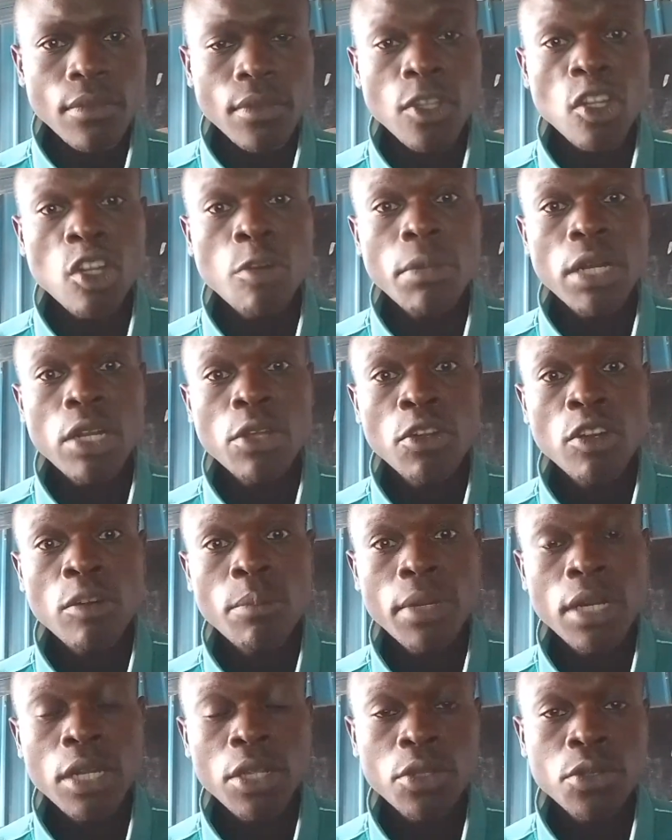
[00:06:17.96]

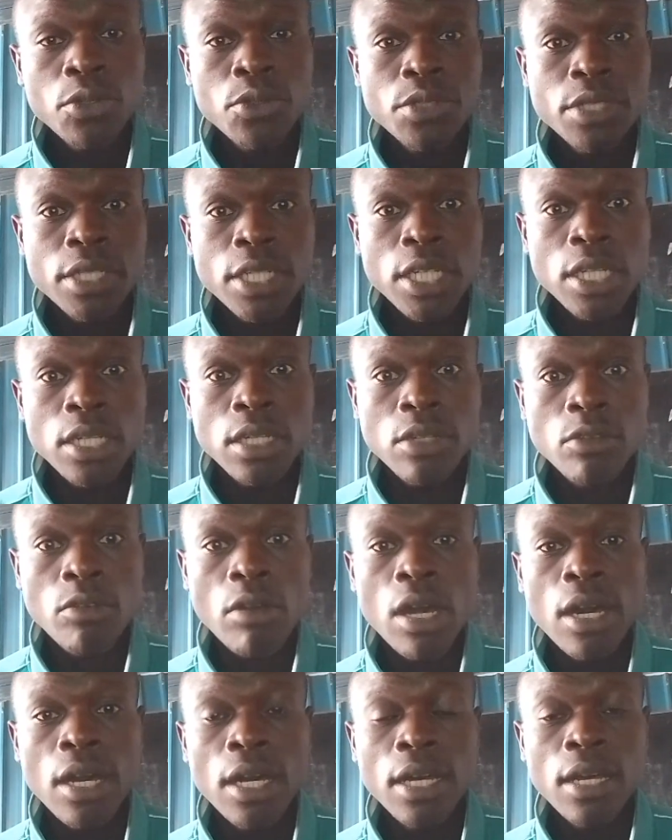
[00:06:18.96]
Normally used in your
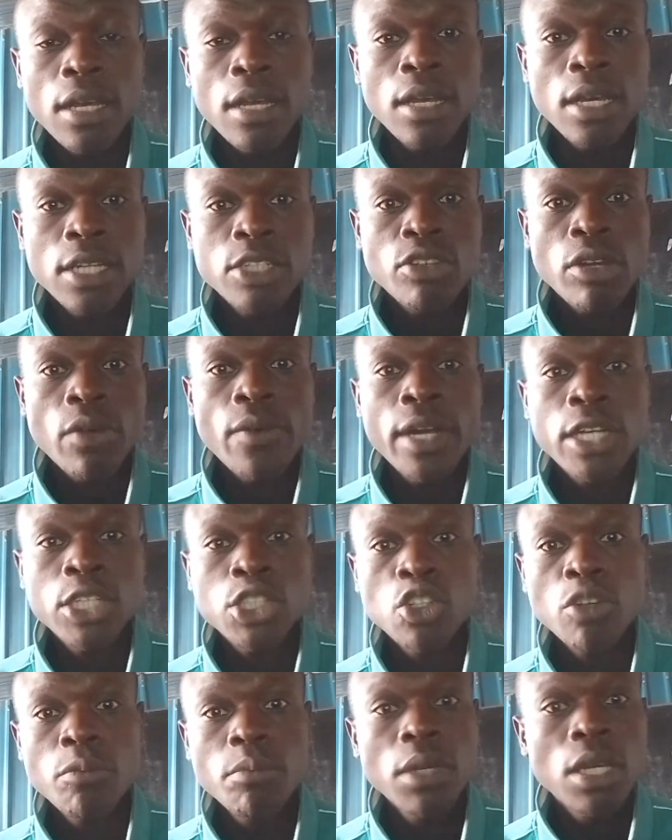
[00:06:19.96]
at your
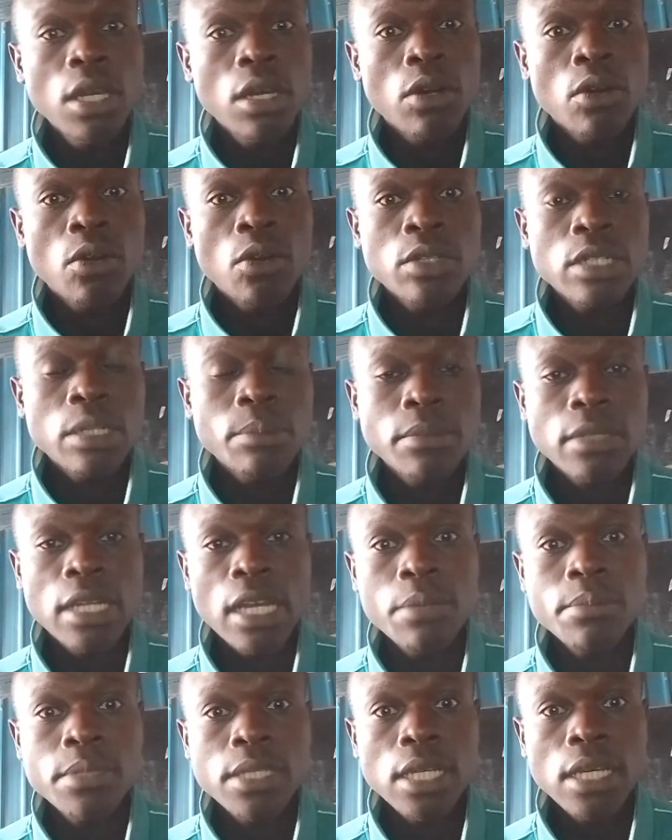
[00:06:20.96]
workshop or
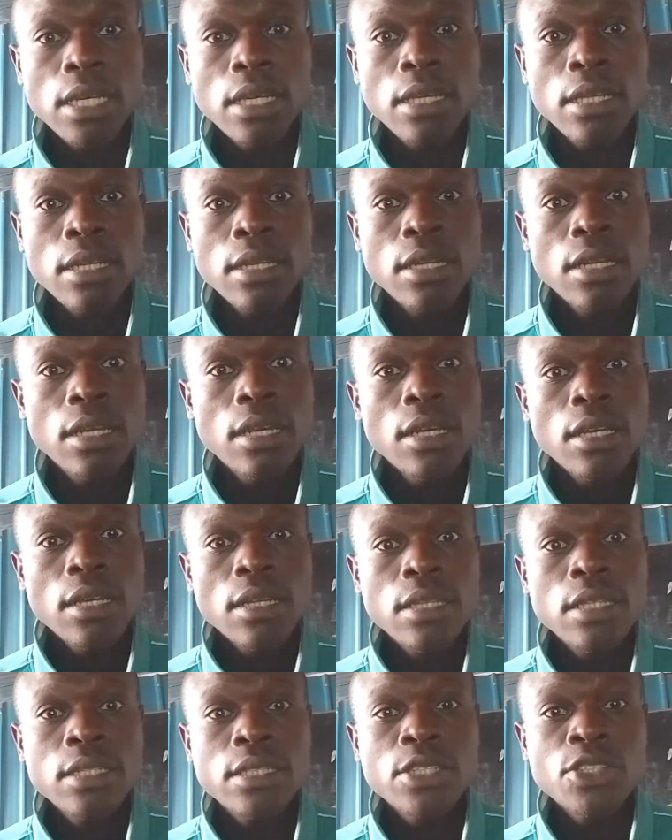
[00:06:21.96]
sometimes in
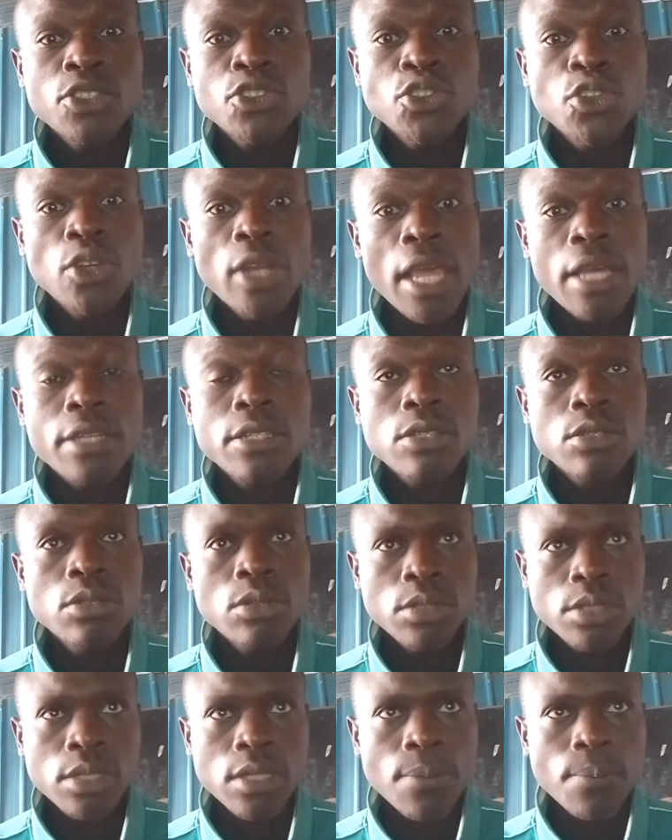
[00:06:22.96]
this institution like
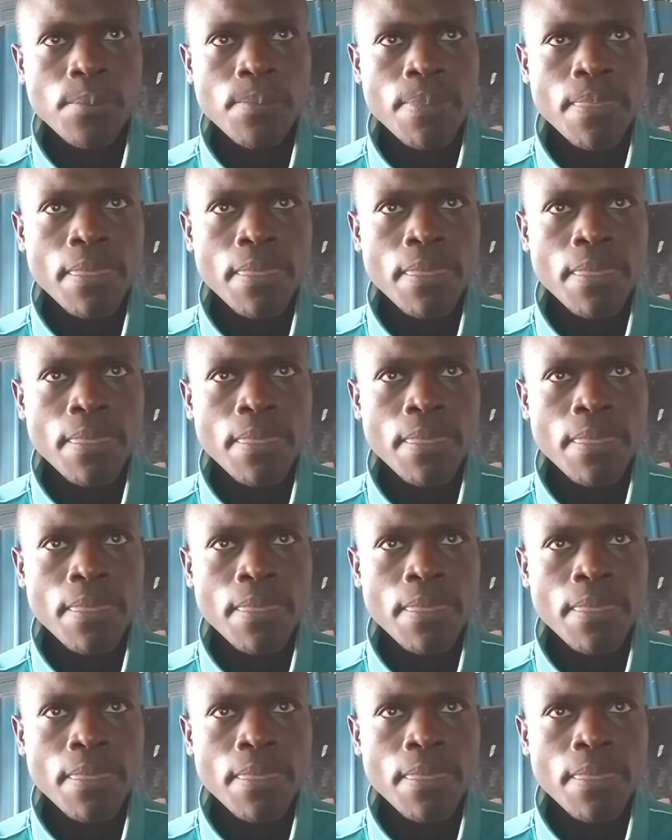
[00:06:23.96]
schools.